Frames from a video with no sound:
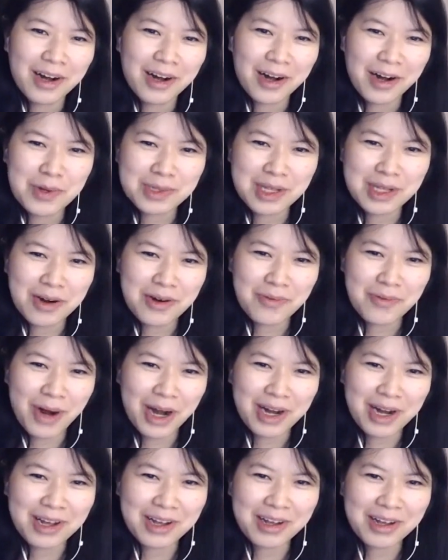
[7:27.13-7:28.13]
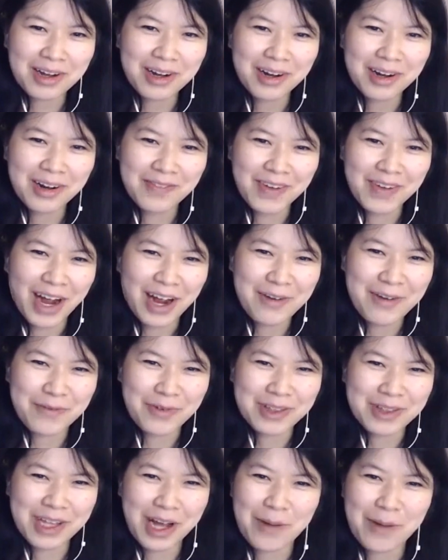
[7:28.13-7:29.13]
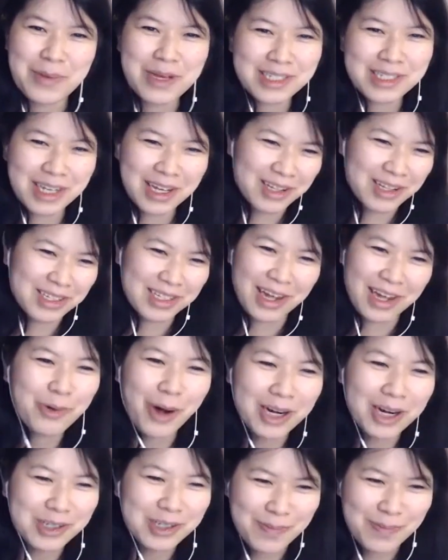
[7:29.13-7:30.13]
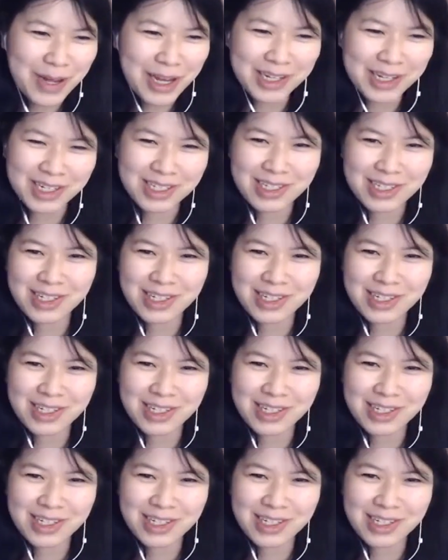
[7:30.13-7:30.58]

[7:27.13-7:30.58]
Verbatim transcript: newsletter writing a um, guide for dummies and it's 200 pages